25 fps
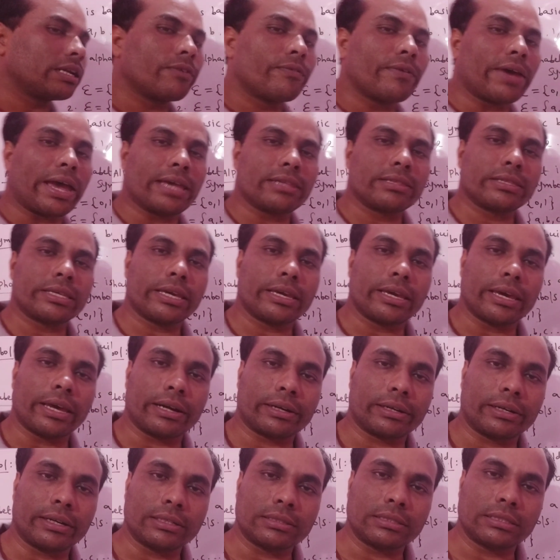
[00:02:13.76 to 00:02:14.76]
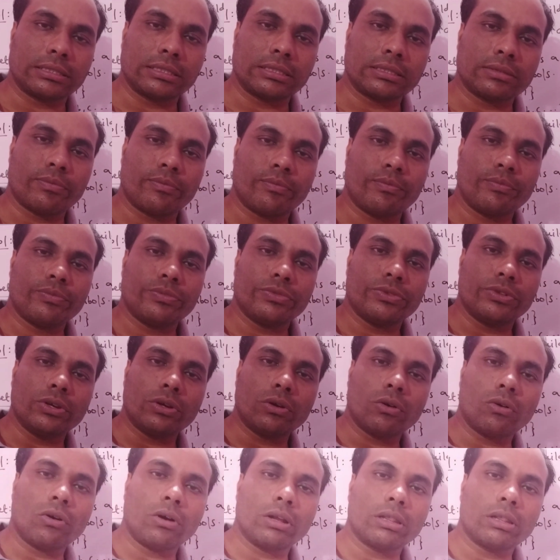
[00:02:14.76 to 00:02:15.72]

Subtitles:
of ASCII characters. You know